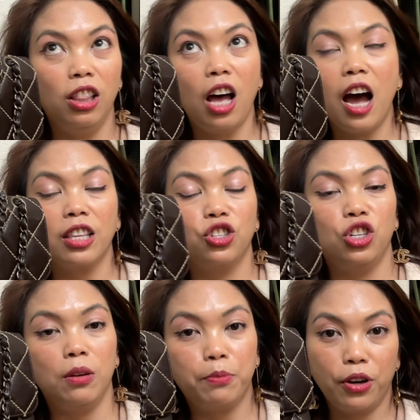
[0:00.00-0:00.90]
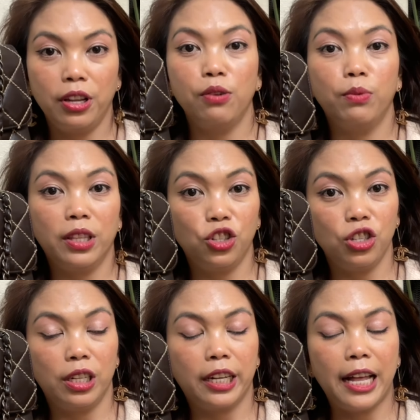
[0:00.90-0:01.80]
lot cheaper than what the
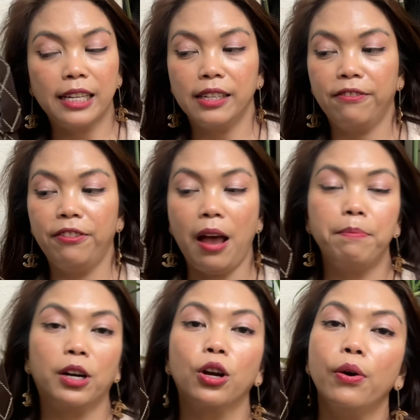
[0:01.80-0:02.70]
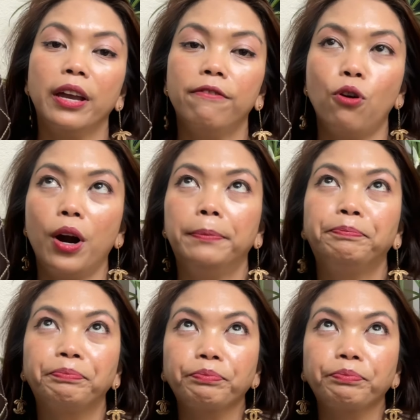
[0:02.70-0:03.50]
Chanel Classic Flap are going for.